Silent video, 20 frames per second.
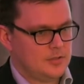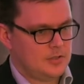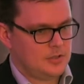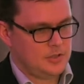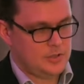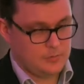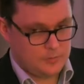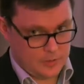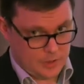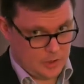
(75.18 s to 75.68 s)

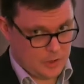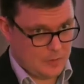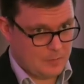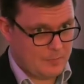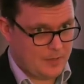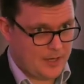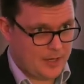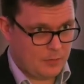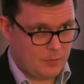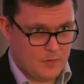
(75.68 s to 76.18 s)
you can come
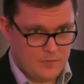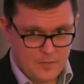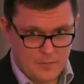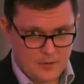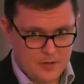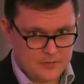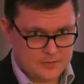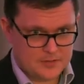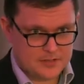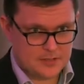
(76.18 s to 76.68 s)
back with a
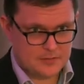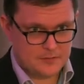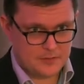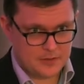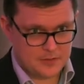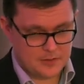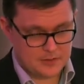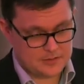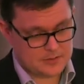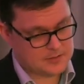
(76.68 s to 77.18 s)
birth
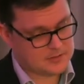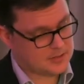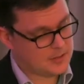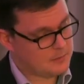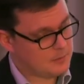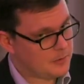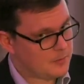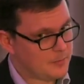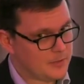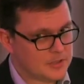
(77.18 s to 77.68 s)
certificate and say,
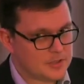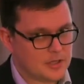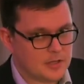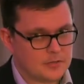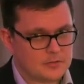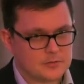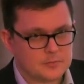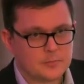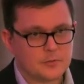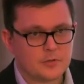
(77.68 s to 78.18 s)
well, my
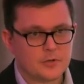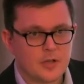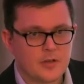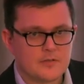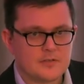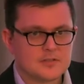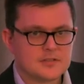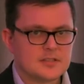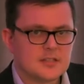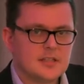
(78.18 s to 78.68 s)
child was born
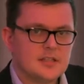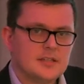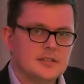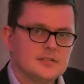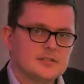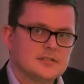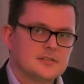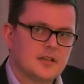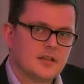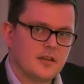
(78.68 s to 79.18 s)

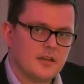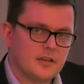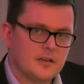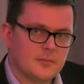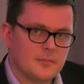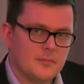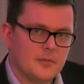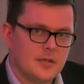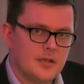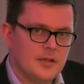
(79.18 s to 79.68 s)
overseas,
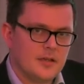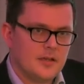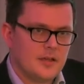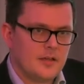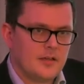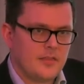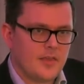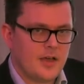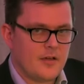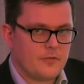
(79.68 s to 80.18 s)

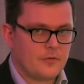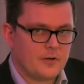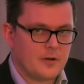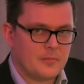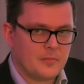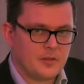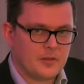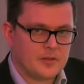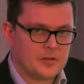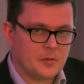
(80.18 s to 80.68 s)
therefore
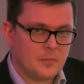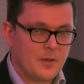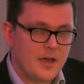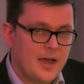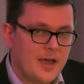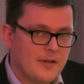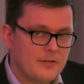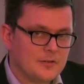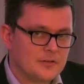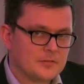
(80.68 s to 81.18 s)
I'm the legal
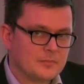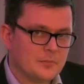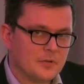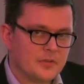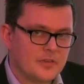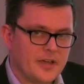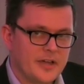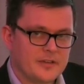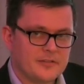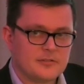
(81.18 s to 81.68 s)
parent,
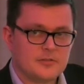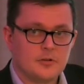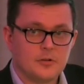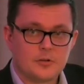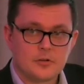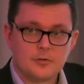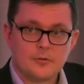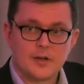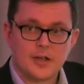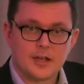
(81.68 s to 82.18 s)
but that's
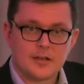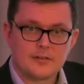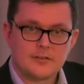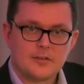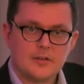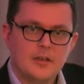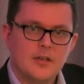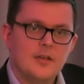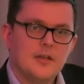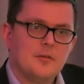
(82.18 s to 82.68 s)
not
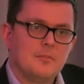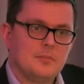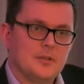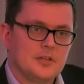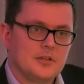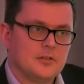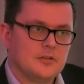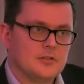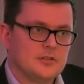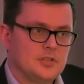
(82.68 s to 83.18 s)
correct
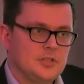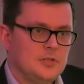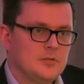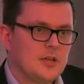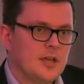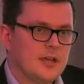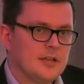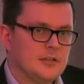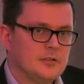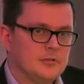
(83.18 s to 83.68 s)
because
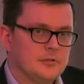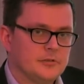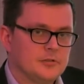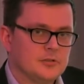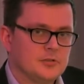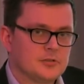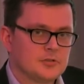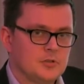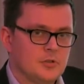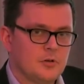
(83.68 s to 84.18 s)
UK law
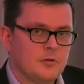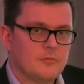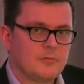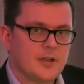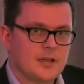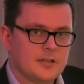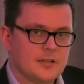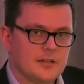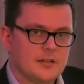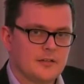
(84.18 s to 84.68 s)
does not
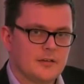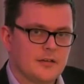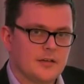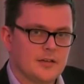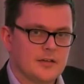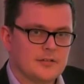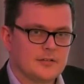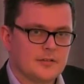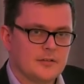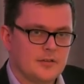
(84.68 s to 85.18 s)

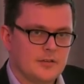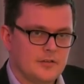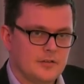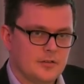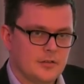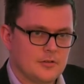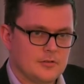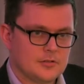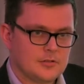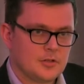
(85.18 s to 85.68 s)
recognise
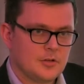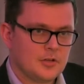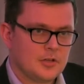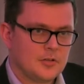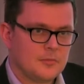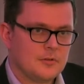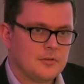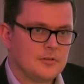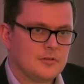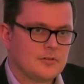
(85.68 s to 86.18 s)
those
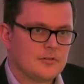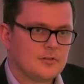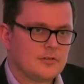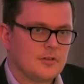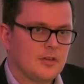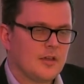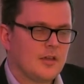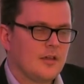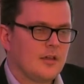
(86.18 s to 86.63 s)
documents